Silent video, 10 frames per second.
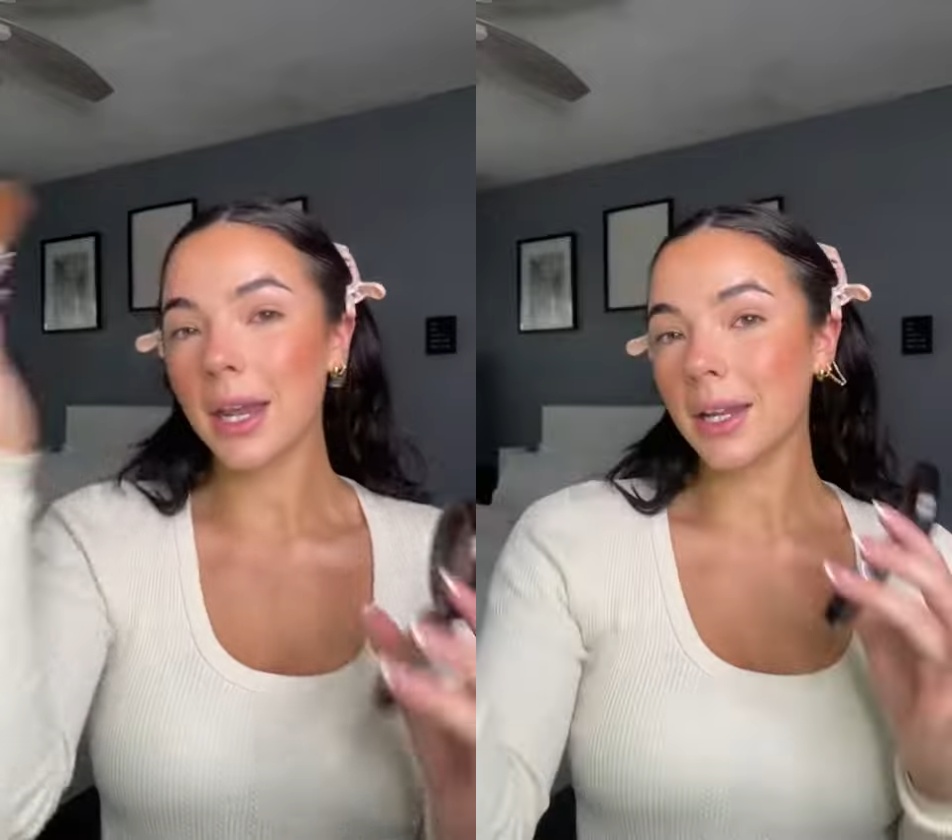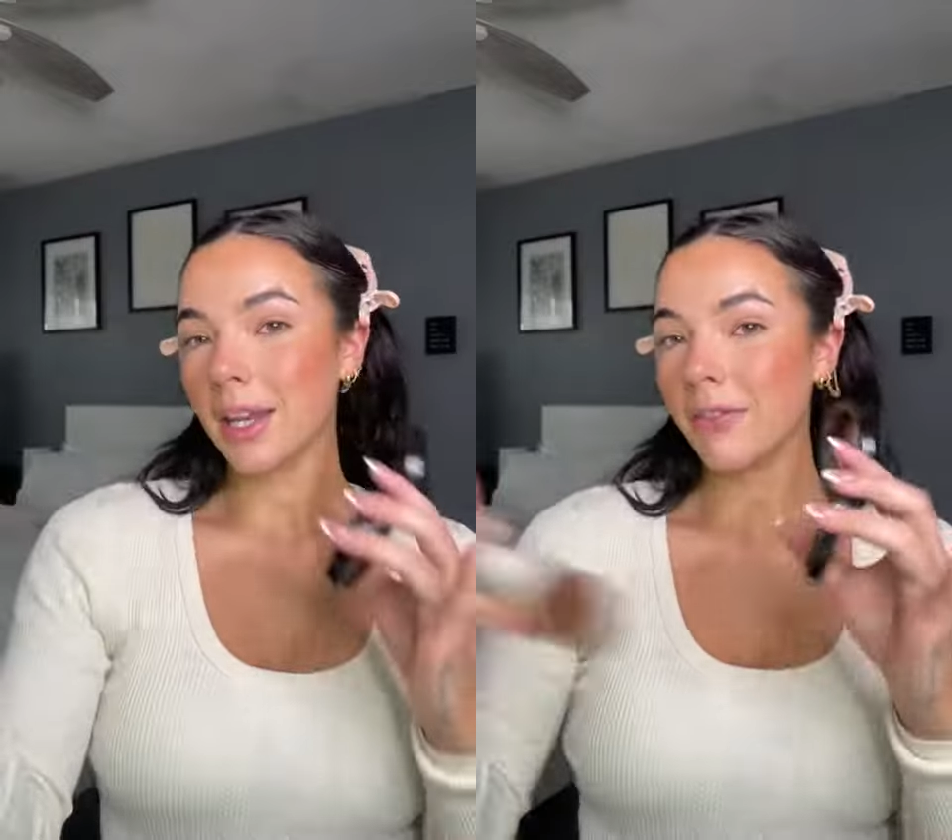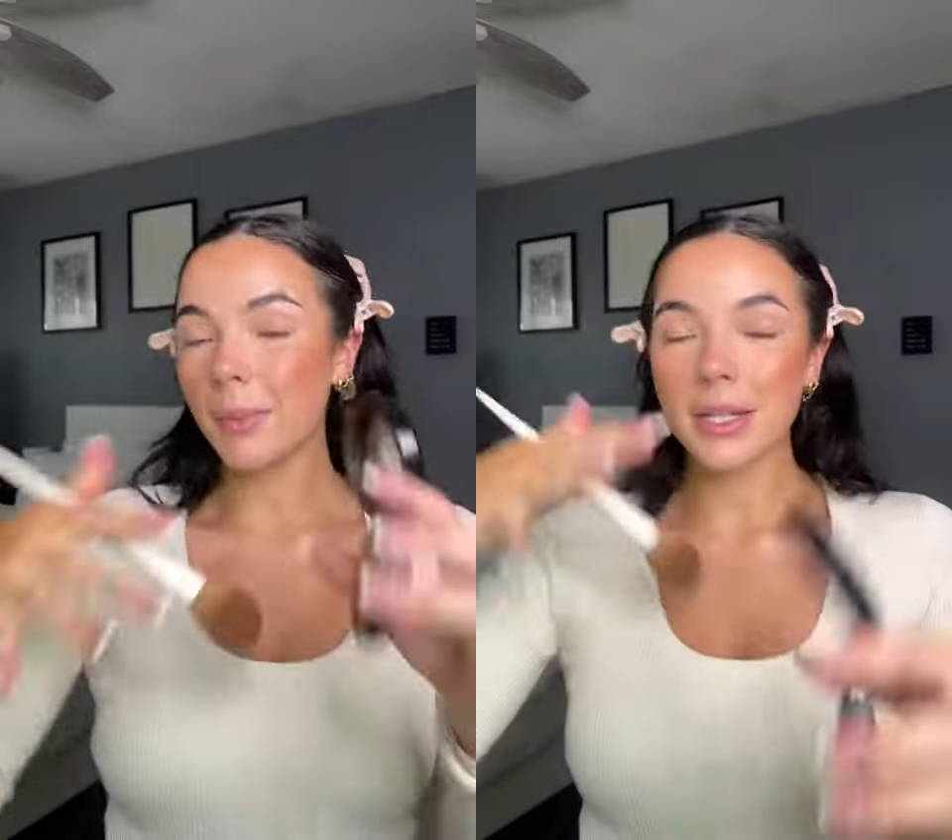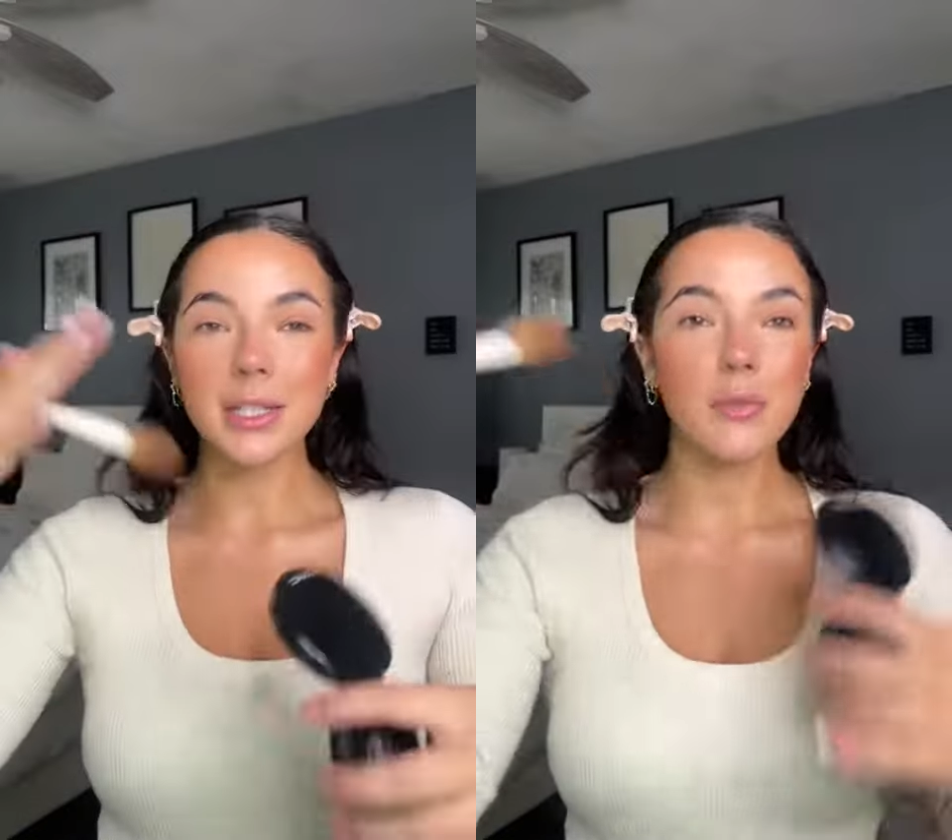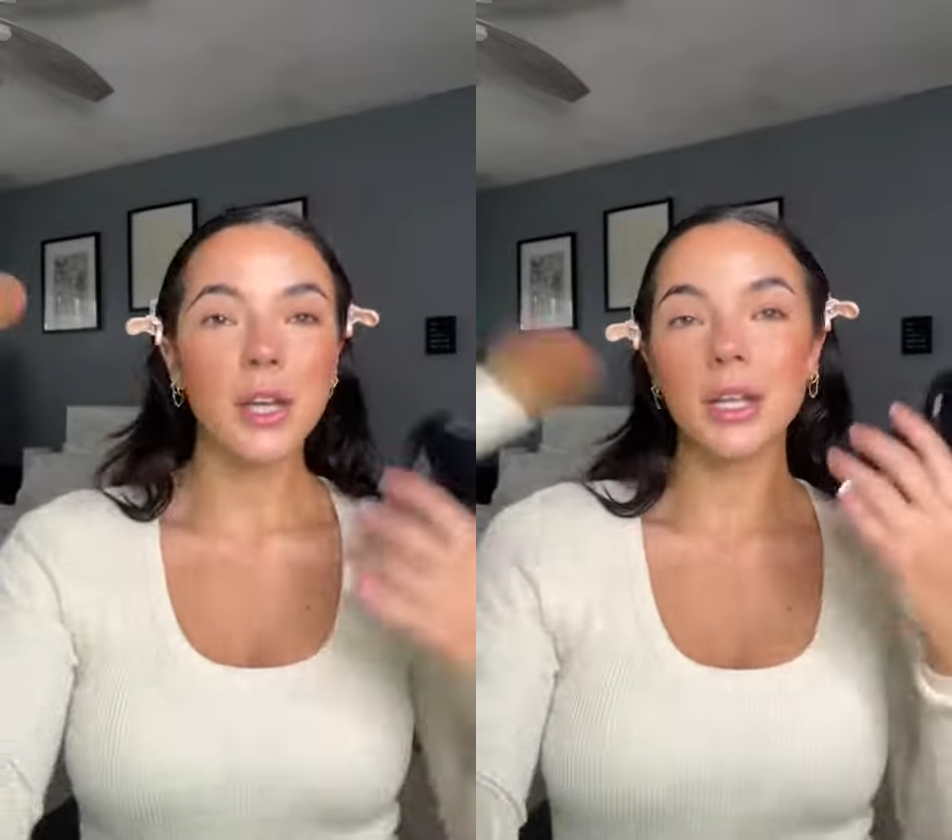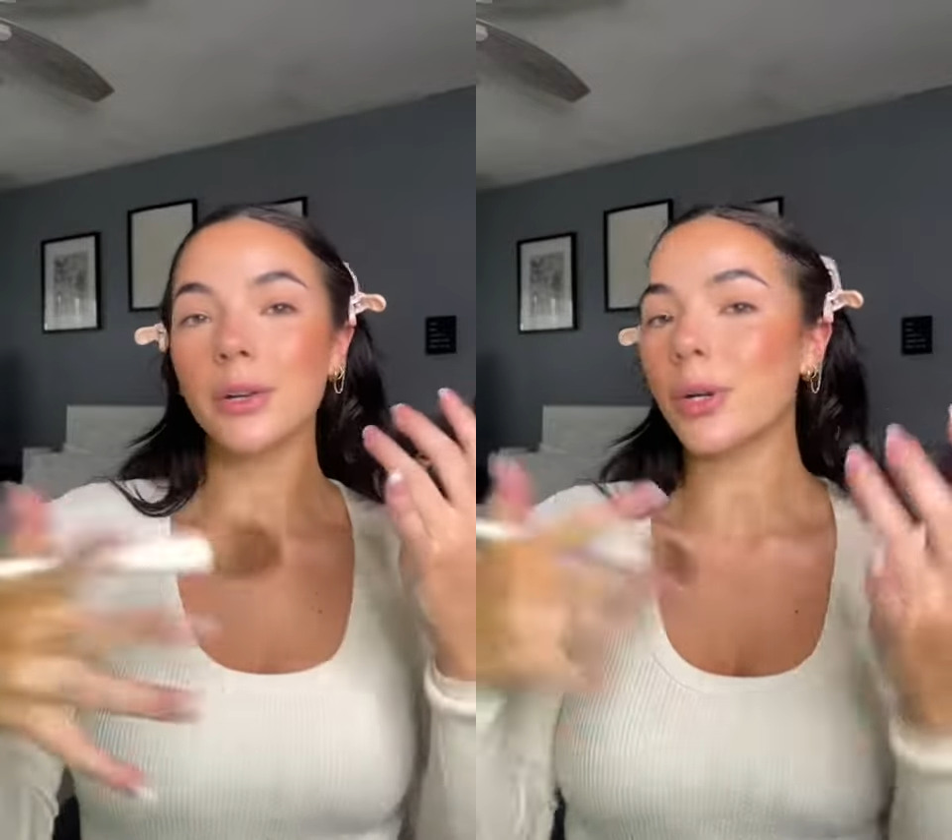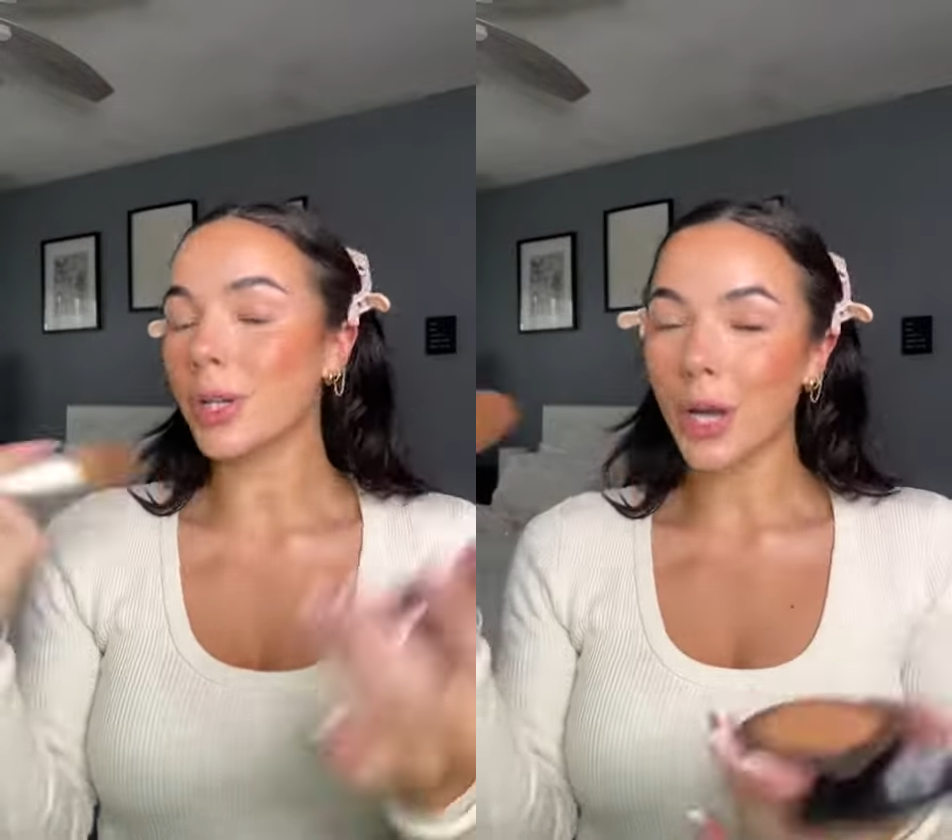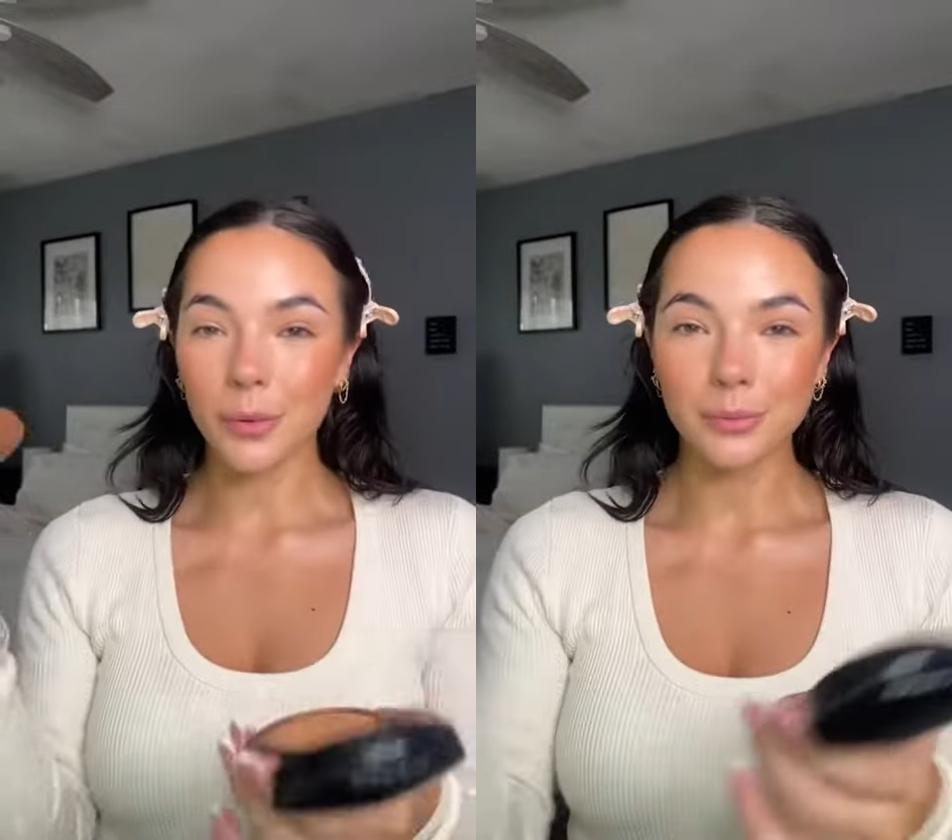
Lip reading: and giving myself a little glow.